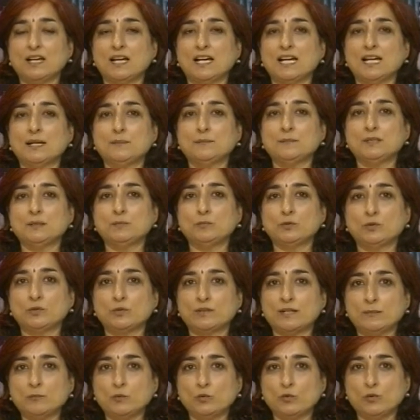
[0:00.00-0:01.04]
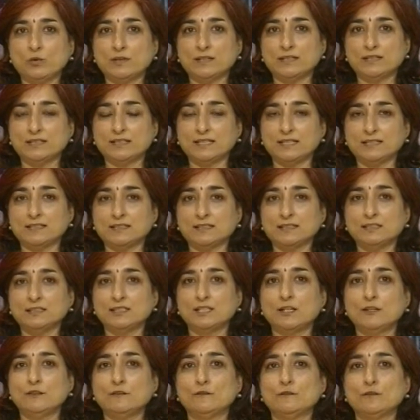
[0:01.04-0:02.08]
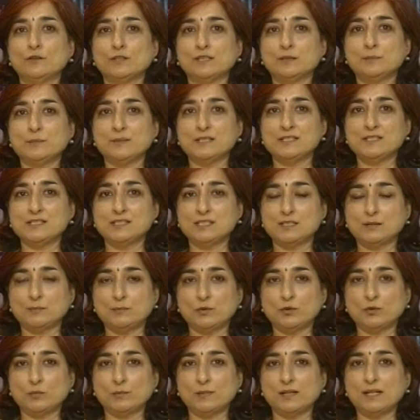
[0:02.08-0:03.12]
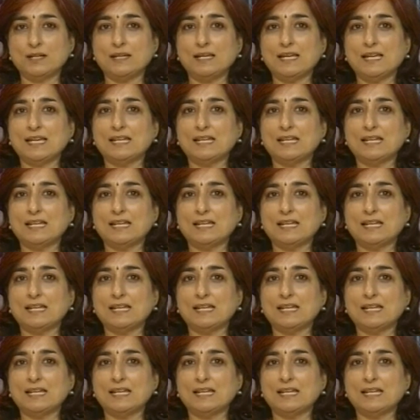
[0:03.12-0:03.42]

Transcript: I am the program coordinator for the PG Diploma,